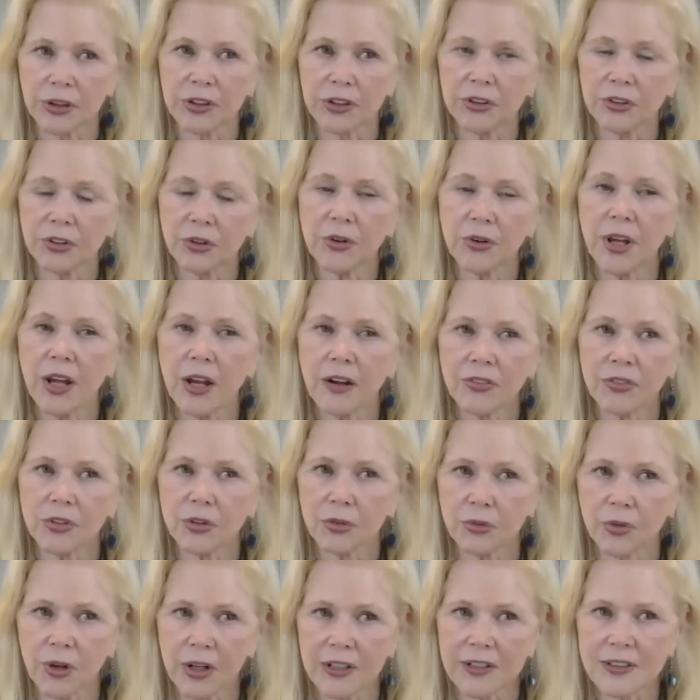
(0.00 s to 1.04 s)
you don't have to
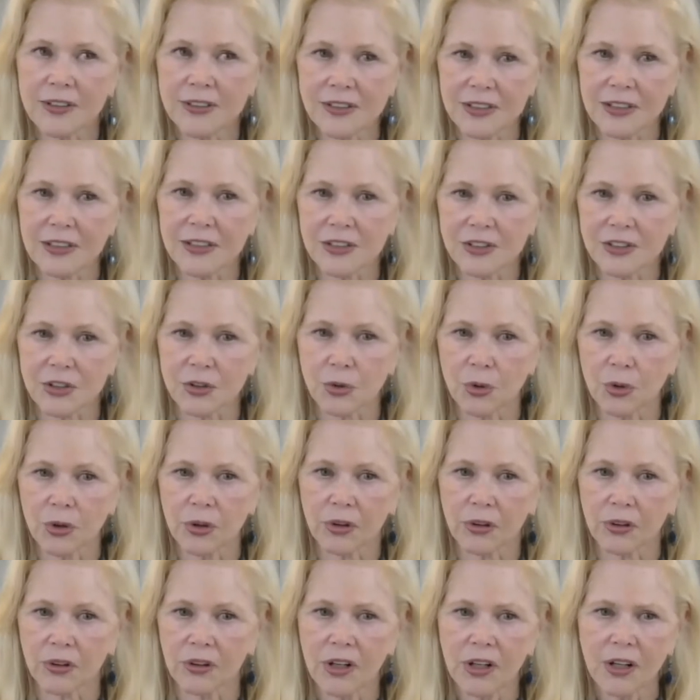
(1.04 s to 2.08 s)
write scenes in
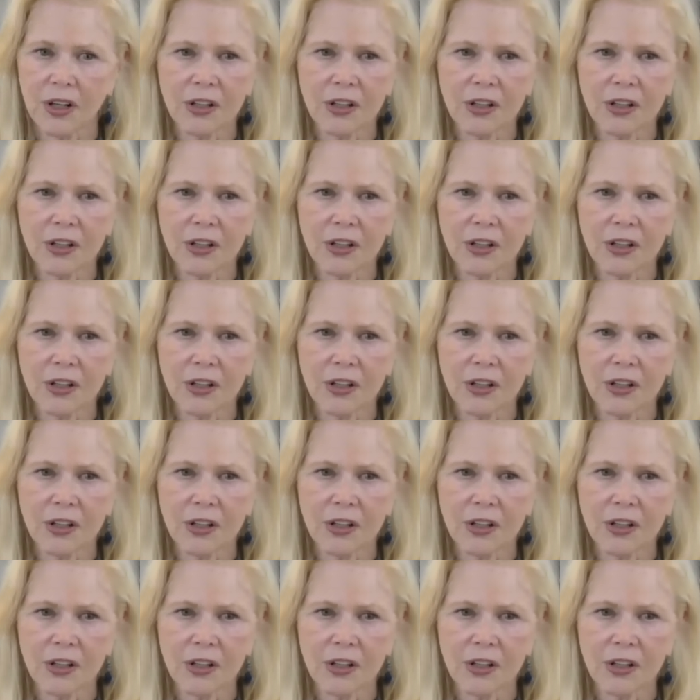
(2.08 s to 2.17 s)
order.